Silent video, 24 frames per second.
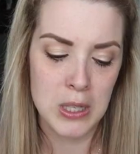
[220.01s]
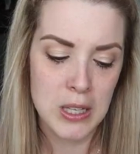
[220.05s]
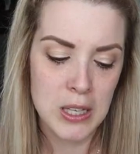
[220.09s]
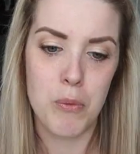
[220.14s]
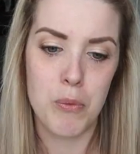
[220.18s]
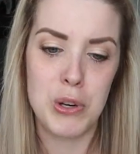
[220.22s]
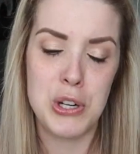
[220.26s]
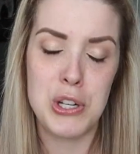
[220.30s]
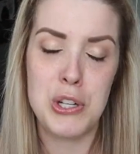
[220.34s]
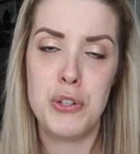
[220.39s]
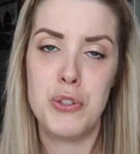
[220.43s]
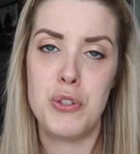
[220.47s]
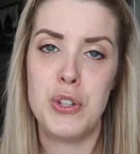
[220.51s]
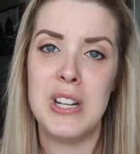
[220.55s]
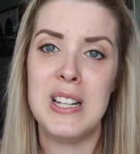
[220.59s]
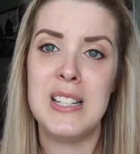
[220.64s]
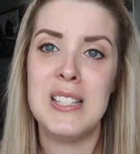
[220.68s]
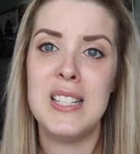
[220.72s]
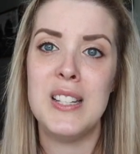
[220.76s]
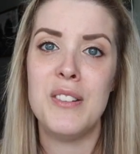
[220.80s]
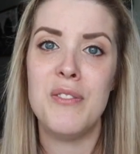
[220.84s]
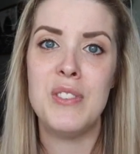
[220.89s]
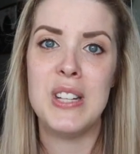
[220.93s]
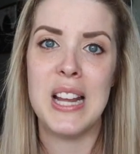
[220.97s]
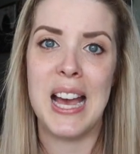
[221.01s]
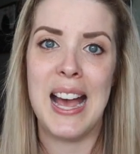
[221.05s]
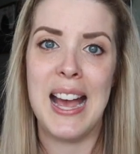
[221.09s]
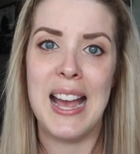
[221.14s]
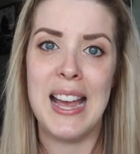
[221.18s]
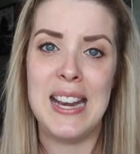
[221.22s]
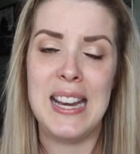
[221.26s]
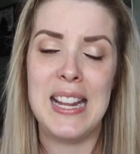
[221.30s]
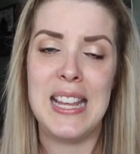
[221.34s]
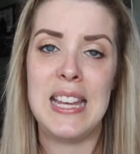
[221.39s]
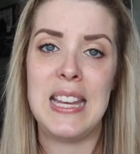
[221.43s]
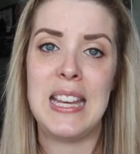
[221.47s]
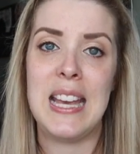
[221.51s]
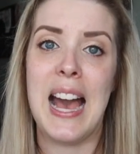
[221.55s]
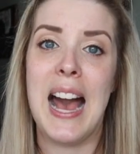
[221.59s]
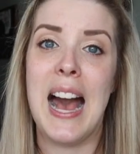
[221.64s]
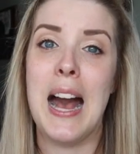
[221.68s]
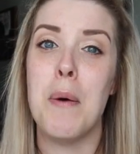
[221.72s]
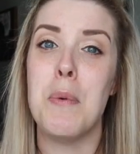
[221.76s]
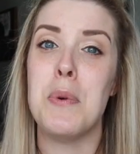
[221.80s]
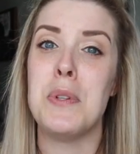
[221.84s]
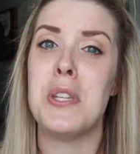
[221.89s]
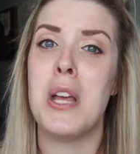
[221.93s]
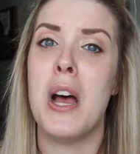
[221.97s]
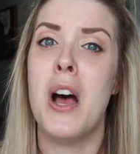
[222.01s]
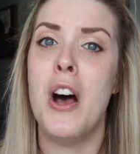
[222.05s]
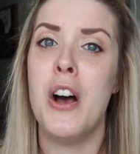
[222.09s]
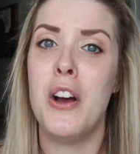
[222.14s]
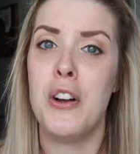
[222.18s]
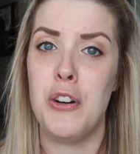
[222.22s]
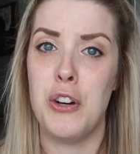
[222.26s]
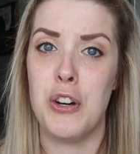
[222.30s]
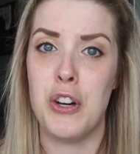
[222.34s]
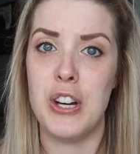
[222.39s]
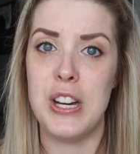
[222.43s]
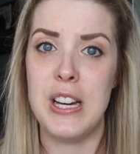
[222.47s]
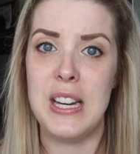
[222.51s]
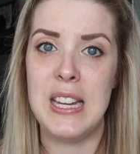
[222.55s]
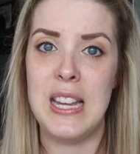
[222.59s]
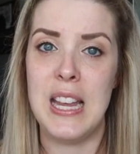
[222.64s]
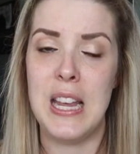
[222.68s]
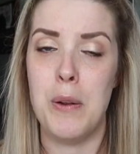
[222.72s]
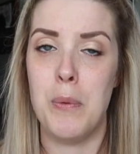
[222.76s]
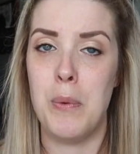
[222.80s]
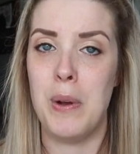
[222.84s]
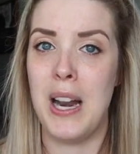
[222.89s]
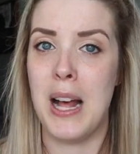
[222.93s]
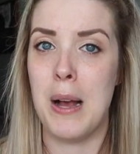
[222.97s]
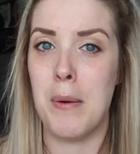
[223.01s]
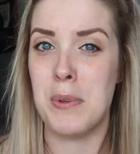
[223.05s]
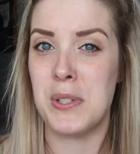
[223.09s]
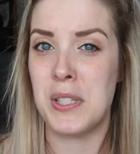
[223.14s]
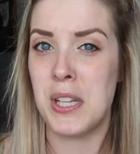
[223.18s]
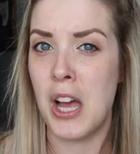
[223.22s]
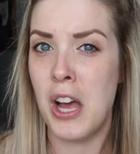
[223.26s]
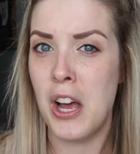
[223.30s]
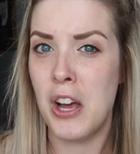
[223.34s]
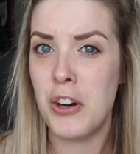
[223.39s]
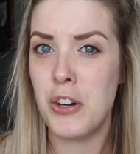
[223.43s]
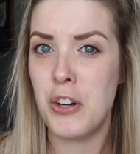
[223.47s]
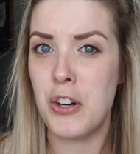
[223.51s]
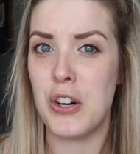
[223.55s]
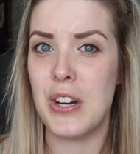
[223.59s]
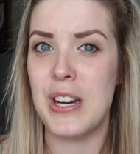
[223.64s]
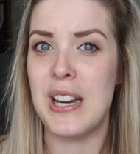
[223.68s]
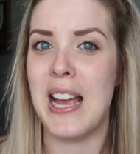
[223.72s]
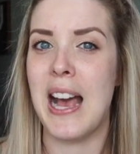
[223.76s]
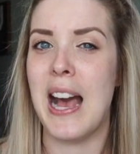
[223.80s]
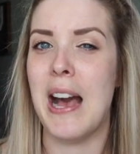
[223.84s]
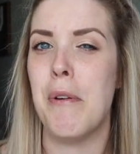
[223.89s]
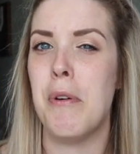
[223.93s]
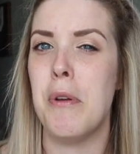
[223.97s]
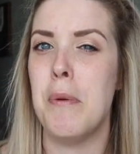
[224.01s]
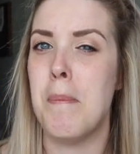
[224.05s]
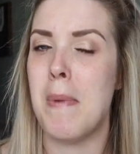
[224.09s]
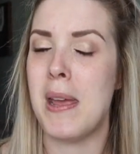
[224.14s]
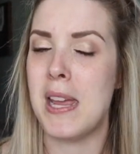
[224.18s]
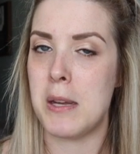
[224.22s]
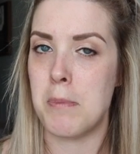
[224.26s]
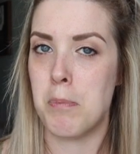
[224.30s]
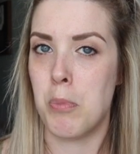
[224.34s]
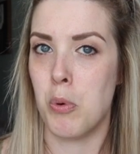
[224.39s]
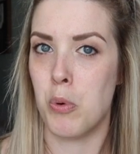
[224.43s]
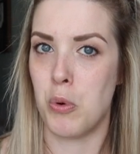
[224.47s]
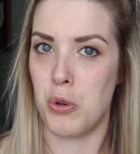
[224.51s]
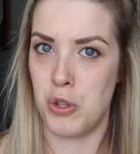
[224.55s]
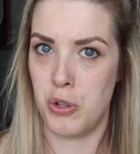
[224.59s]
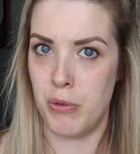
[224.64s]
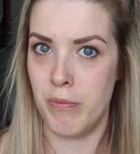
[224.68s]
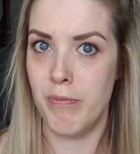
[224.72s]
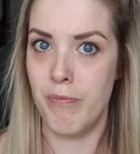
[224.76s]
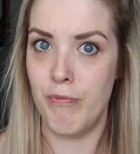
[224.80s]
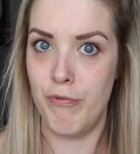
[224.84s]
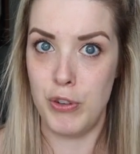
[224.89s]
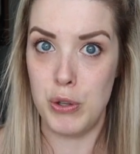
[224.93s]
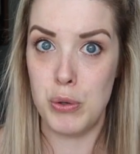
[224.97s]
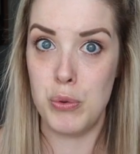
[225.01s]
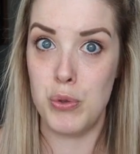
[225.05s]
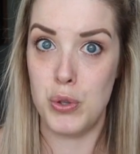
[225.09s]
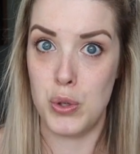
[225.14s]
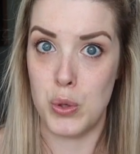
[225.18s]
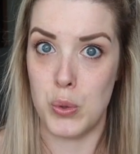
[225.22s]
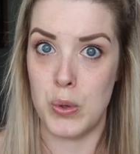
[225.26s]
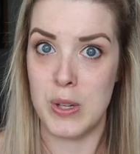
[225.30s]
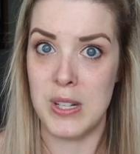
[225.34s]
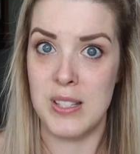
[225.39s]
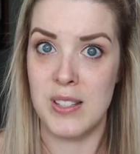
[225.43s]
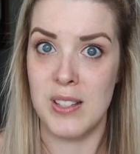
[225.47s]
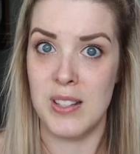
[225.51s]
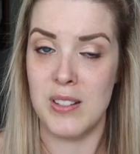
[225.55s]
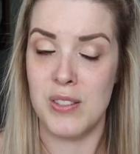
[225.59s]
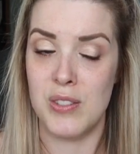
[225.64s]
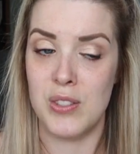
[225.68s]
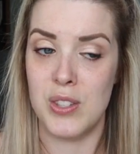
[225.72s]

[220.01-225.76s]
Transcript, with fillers: Restrictive dieting, I was hungry, and when I was hungry, I would make poor food choices.